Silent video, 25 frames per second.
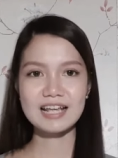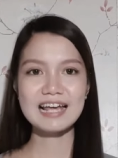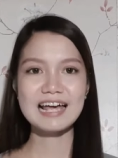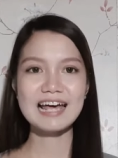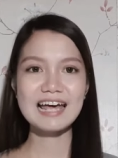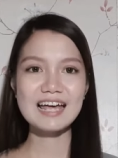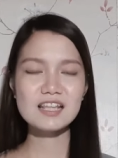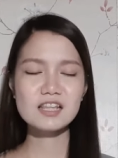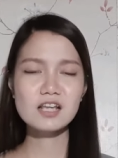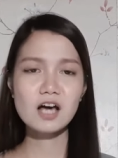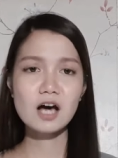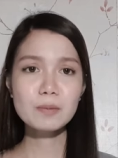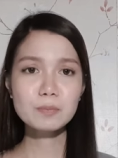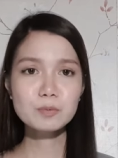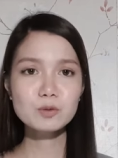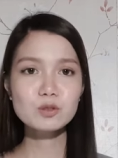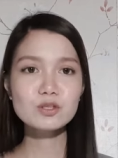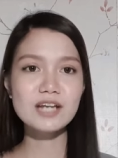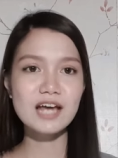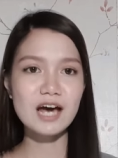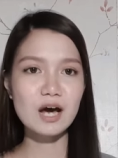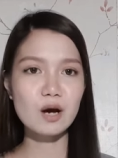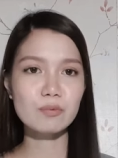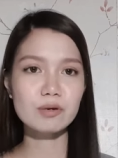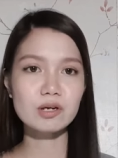And up
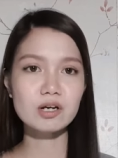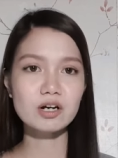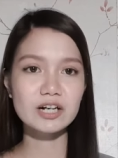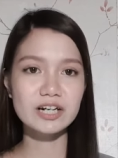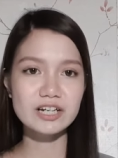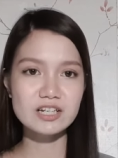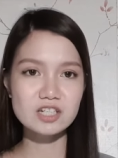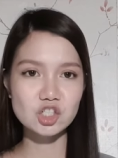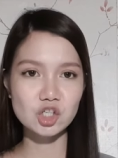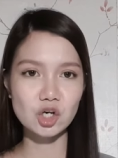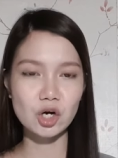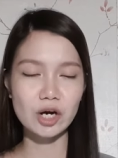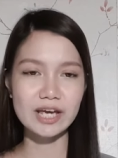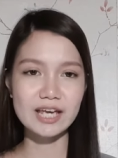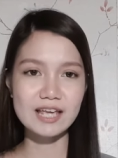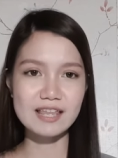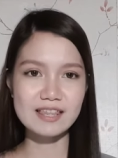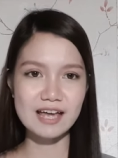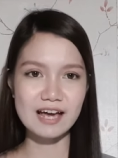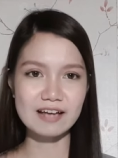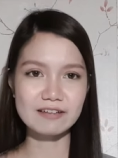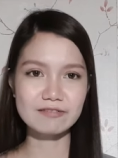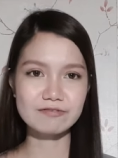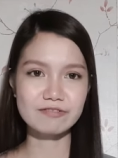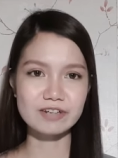to now, we are enjoying
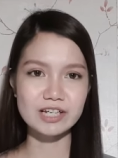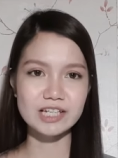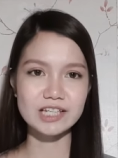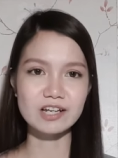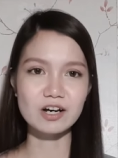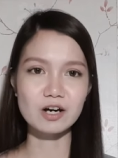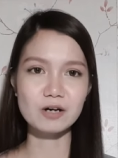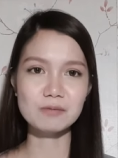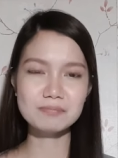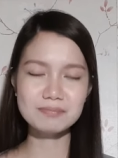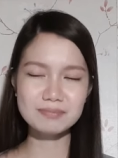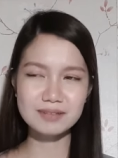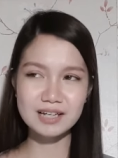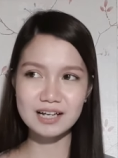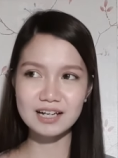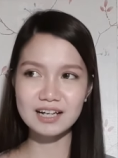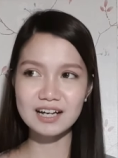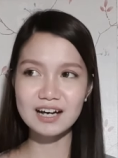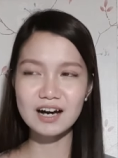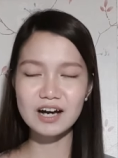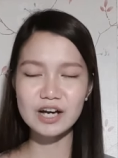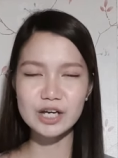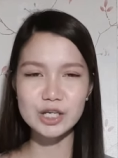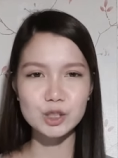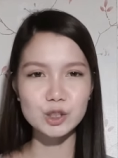that freedom.
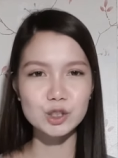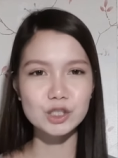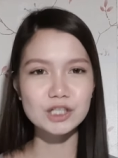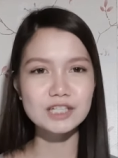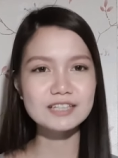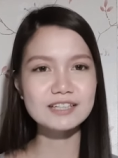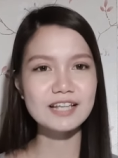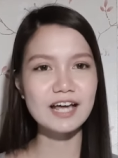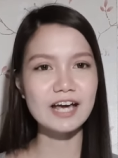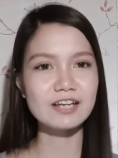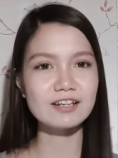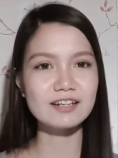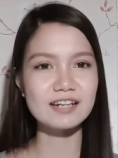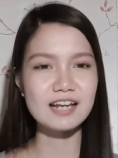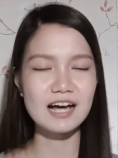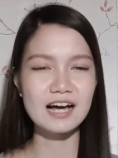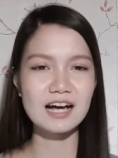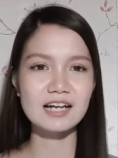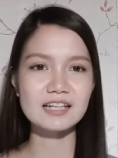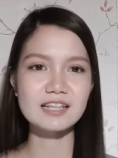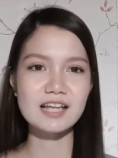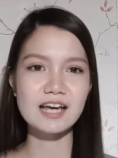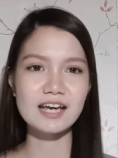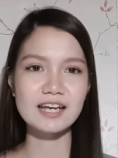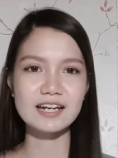Hanggang ngayon, tayong
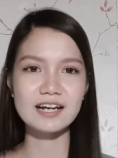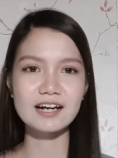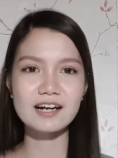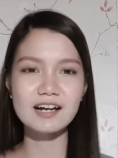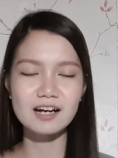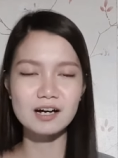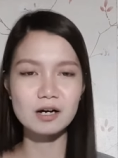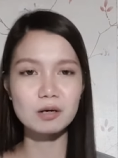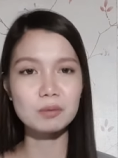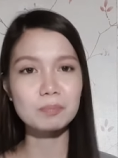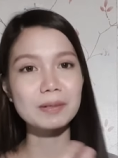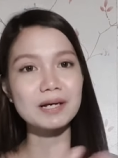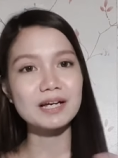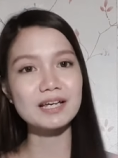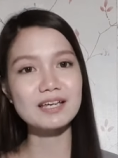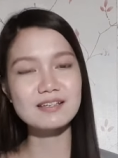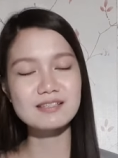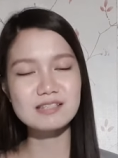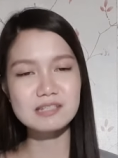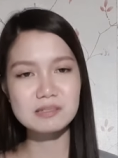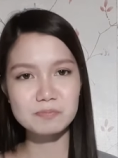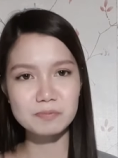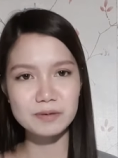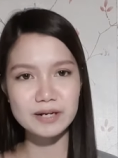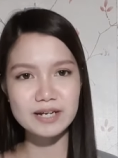lahat ay
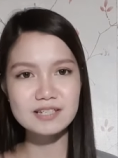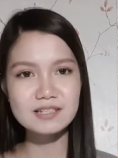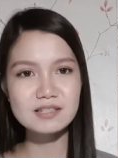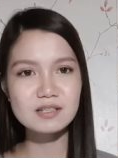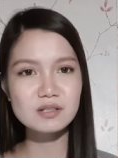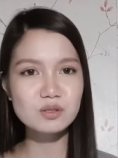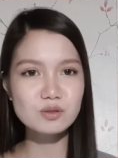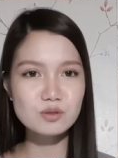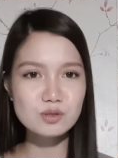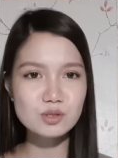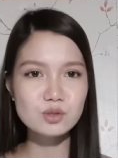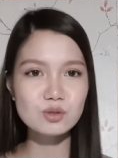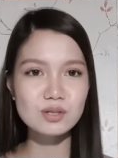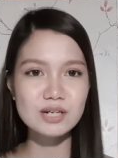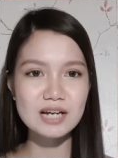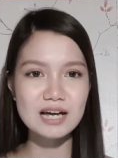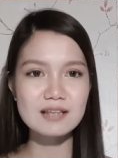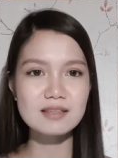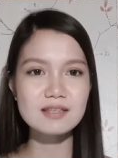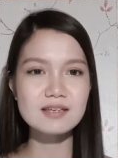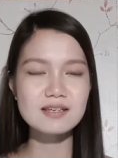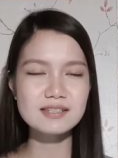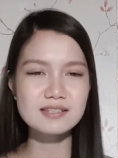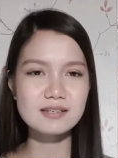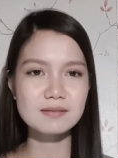nakakapag-express ng gusto
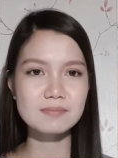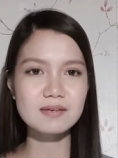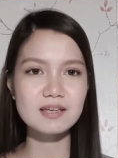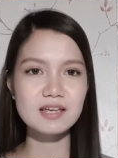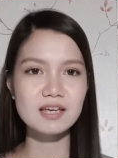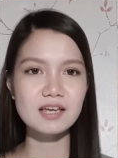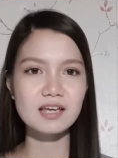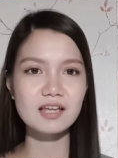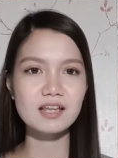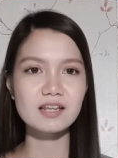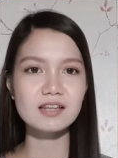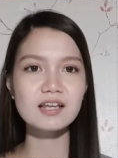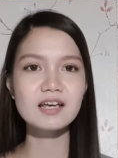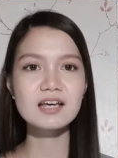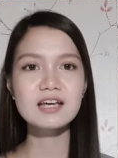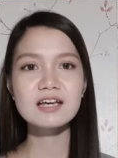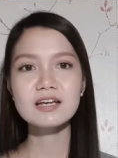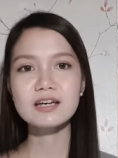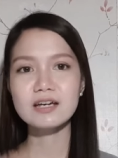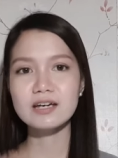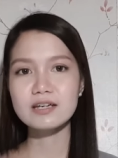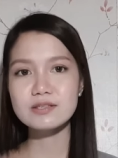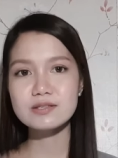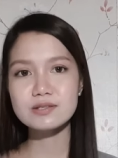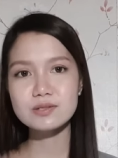nating sabihin
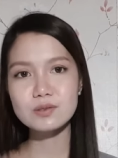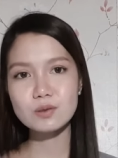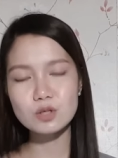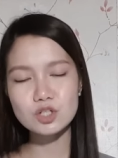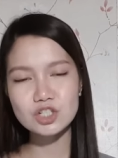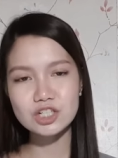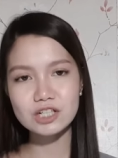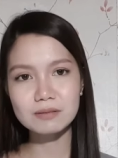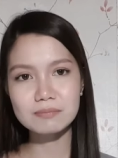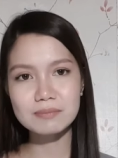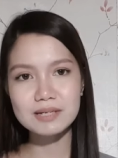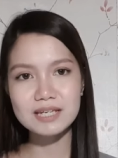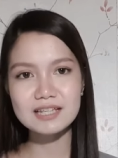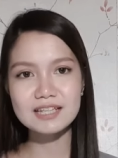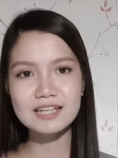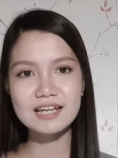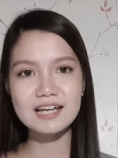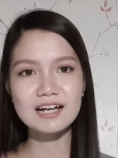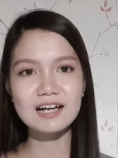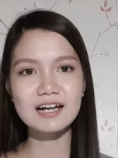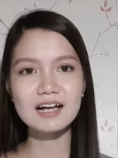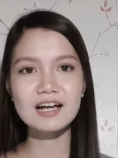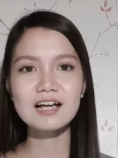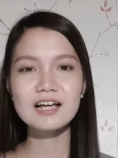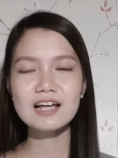in social
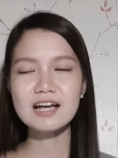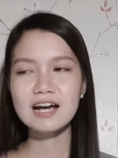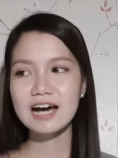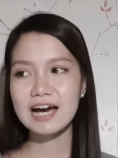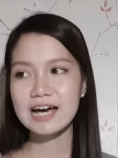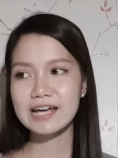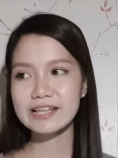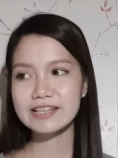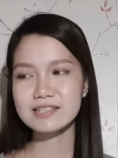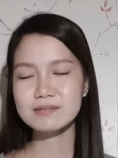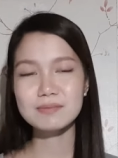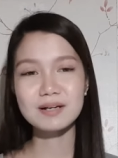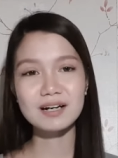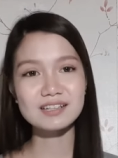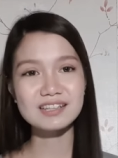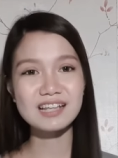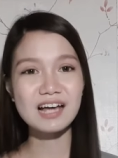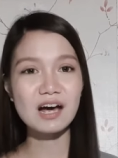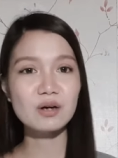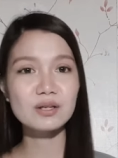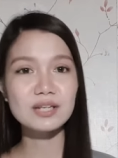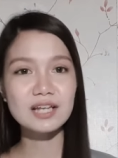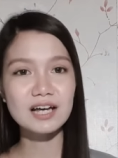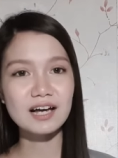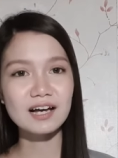media, kahit sa mga
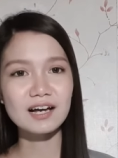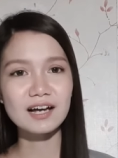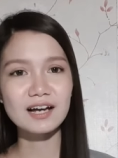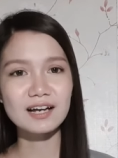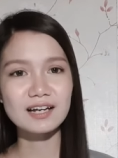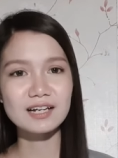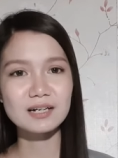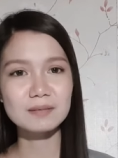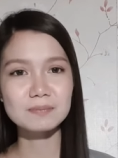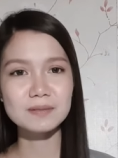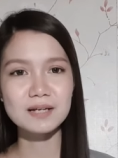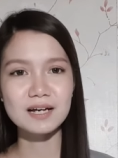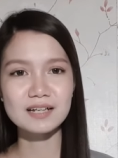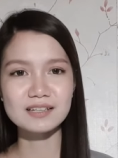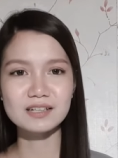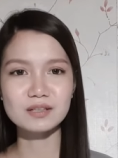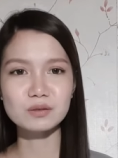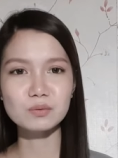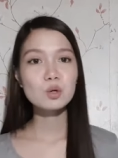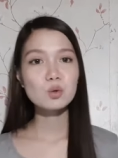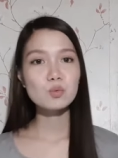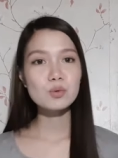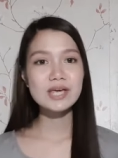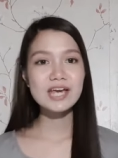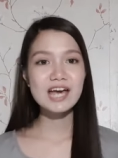tao nakakaharap
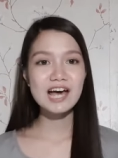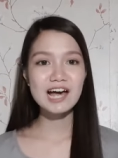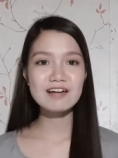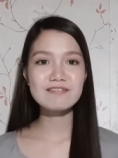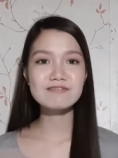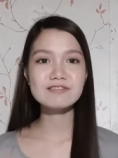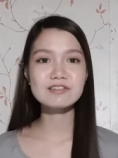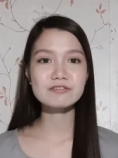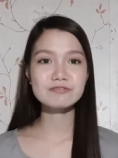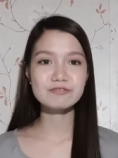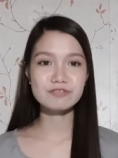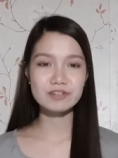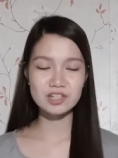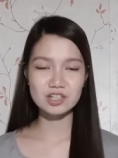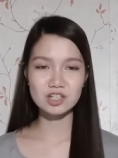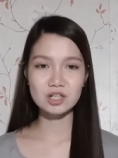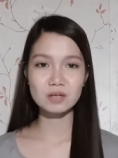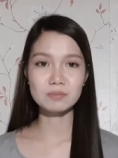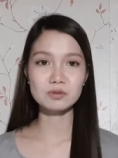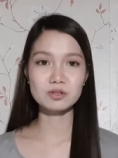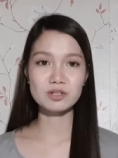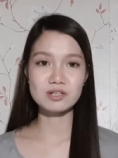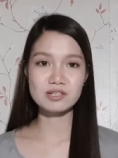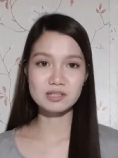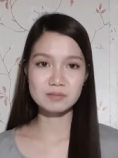natin, we have the
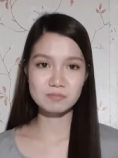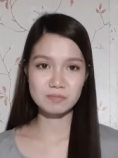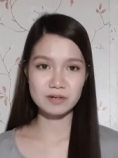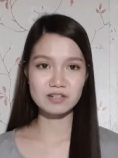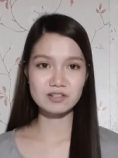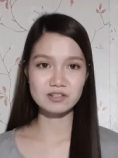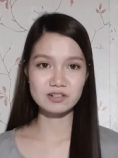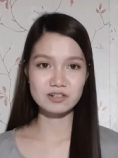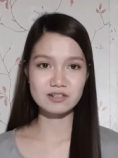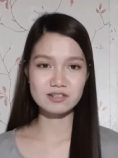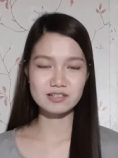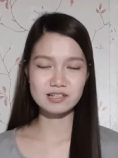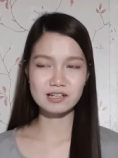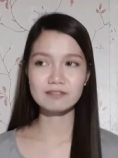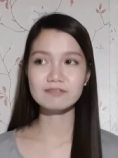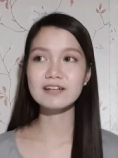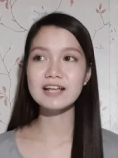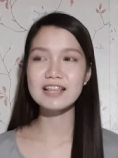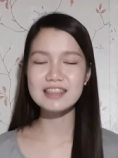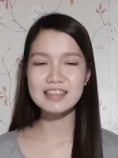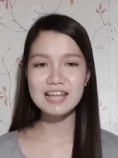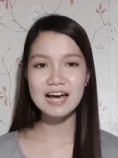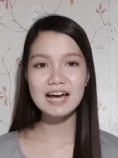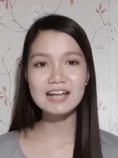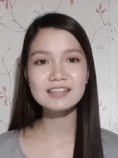freedom to express ourselves.
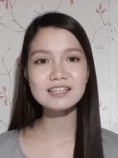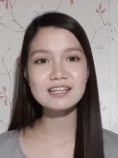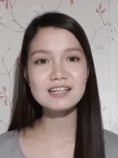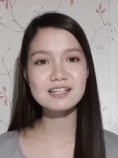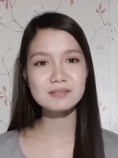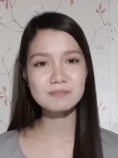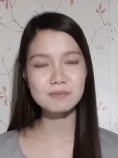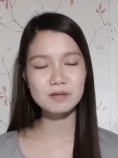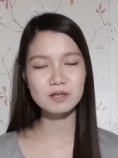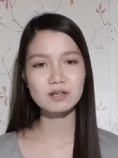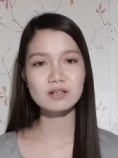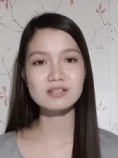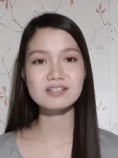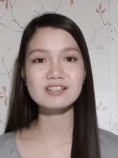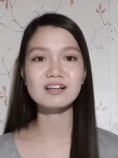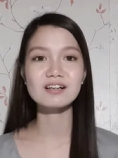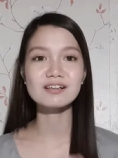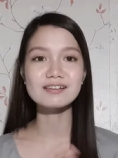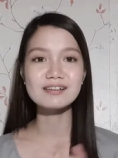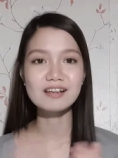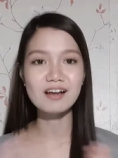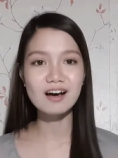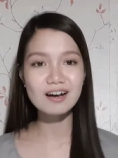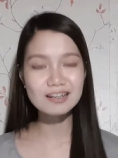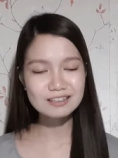And that is because a
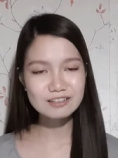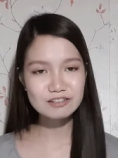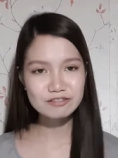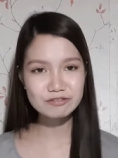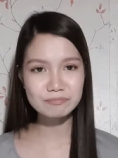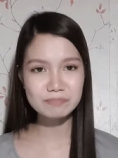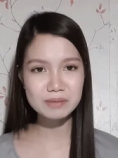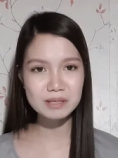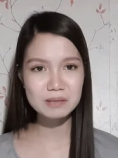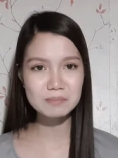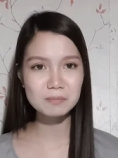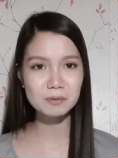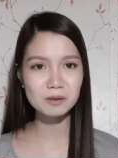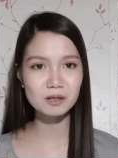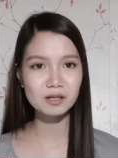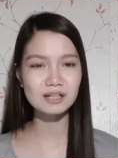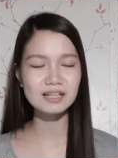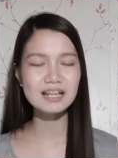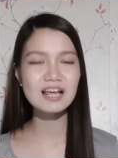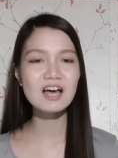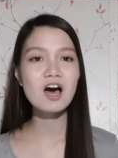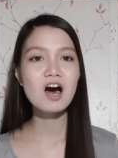lot of people,